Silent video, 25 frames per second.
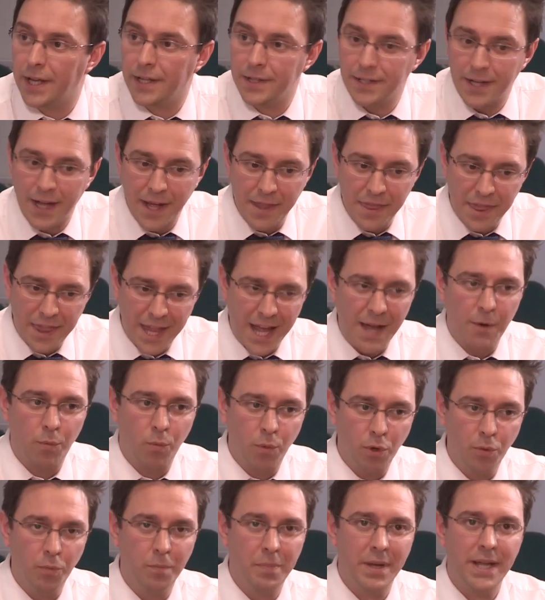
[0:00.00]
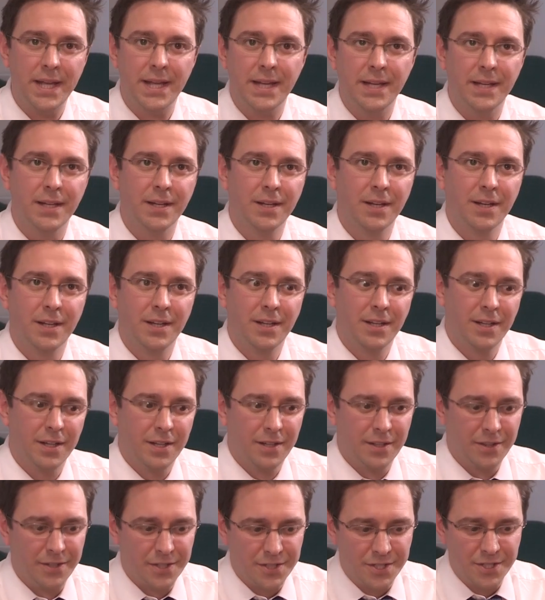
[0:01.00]
And that will be
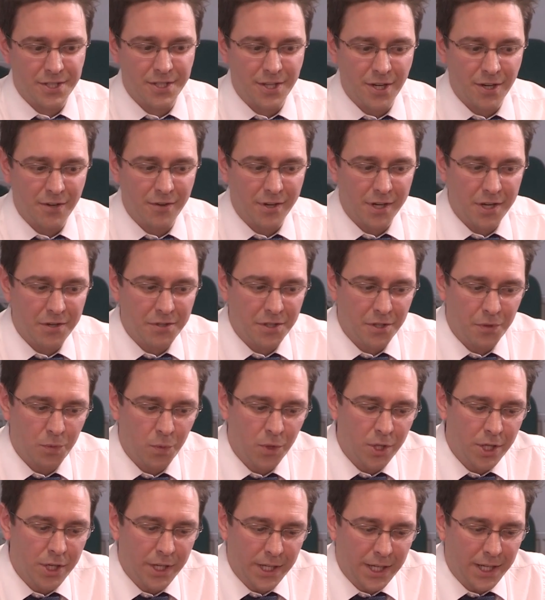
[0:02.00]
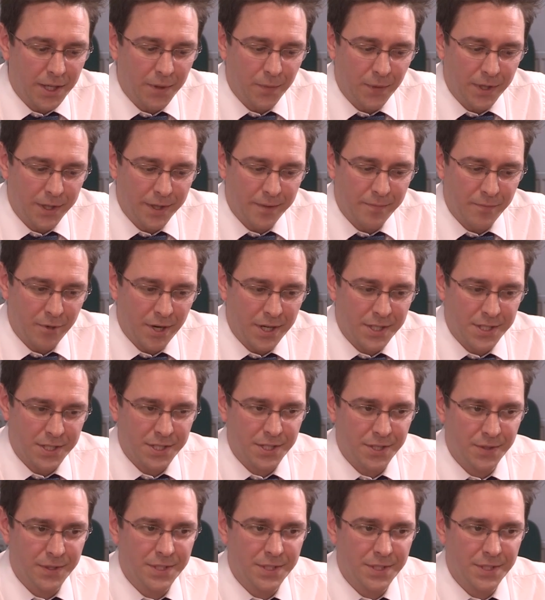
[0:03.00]
the scenario you're working with in practice.